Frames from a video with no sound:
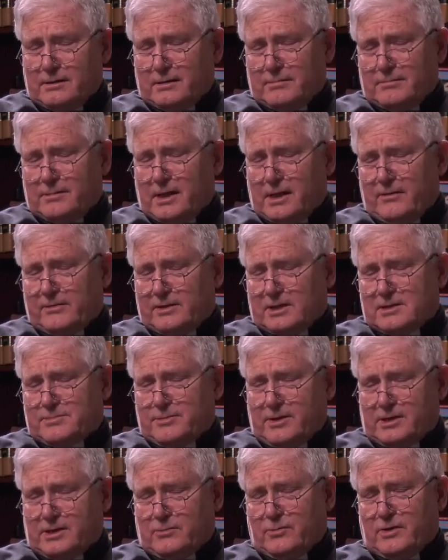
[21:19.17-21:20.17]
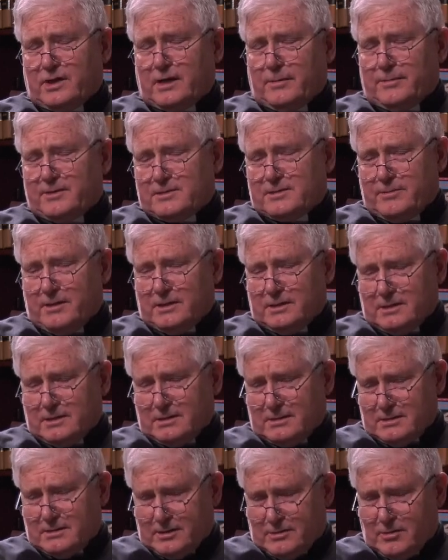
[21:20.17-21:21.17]
They have the expression, wake up and smell
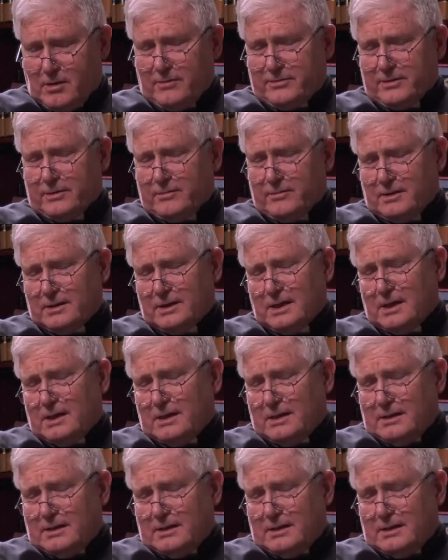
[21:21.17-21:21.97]
the coffee. Well,